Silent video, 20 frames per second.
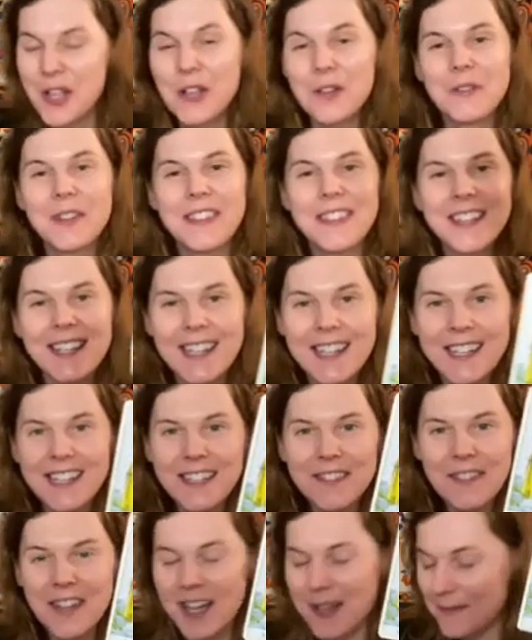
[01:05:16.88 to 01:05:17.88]
with the King
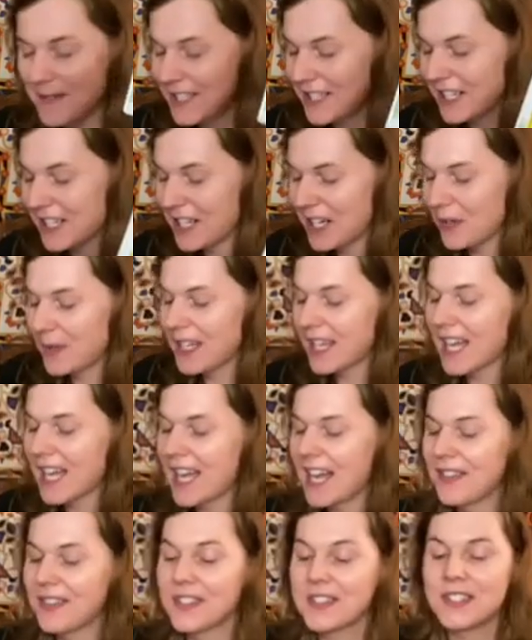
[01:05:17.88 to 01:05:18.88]
of Cups here, we
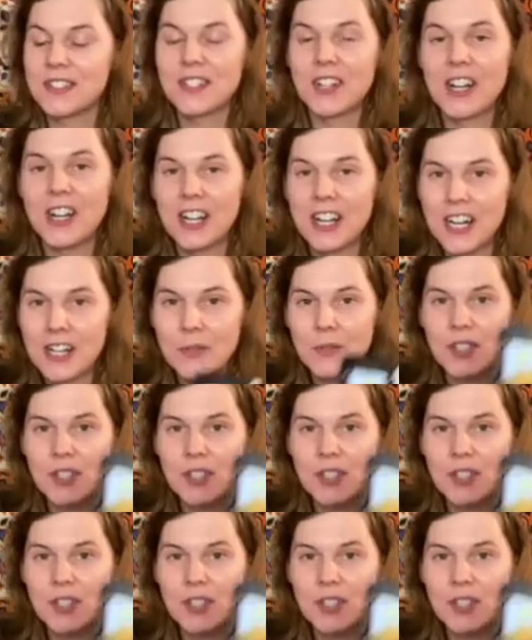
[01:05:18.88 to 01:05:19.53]
got the Star,